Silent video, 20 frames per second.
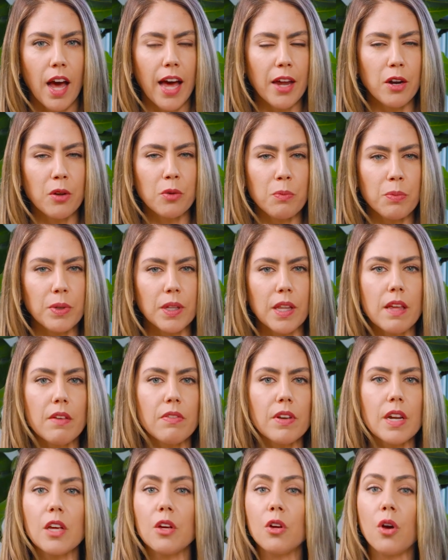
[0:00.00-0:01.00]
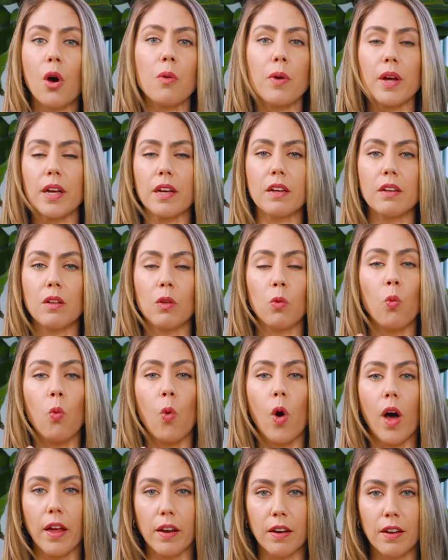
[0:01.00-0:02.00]
I don't believe in egoic
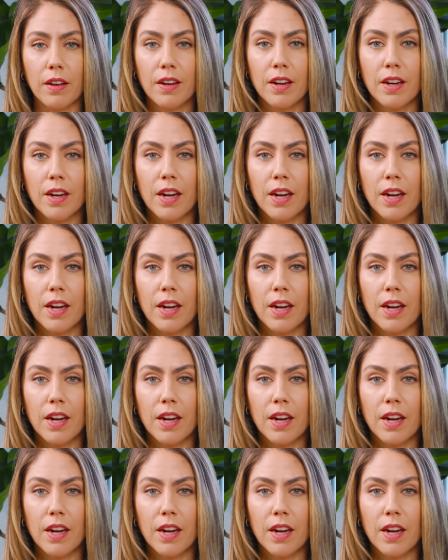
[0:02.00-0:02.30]
one.